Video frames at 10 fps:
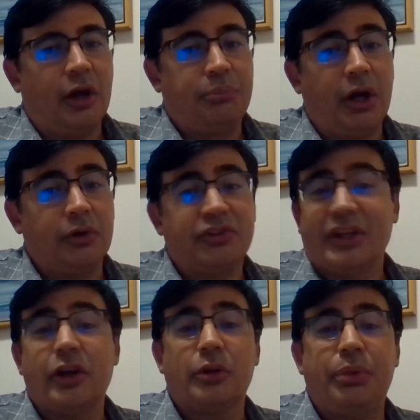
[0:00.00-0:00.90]
opposed,
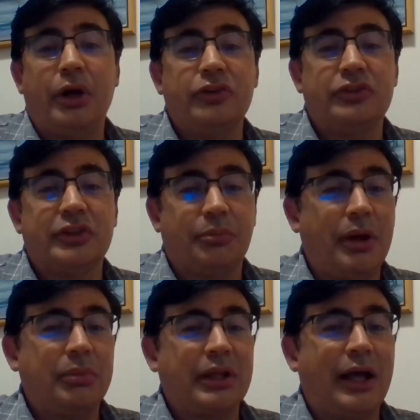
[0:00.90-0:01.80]
and they're opposed to the
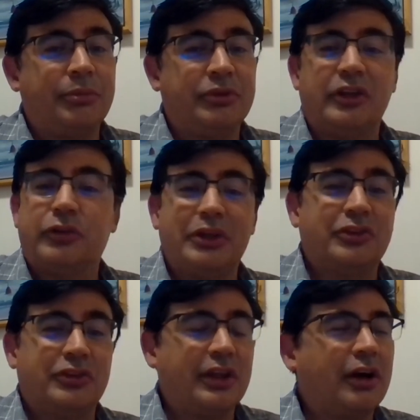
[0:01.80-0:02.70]
public option as
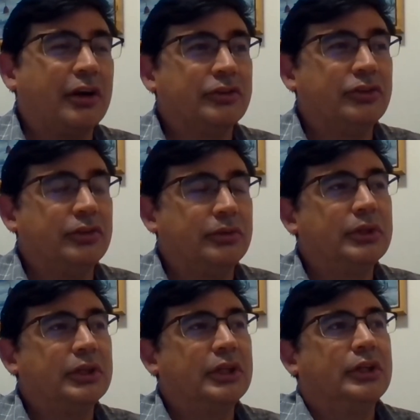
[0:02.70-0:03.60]
much as they are to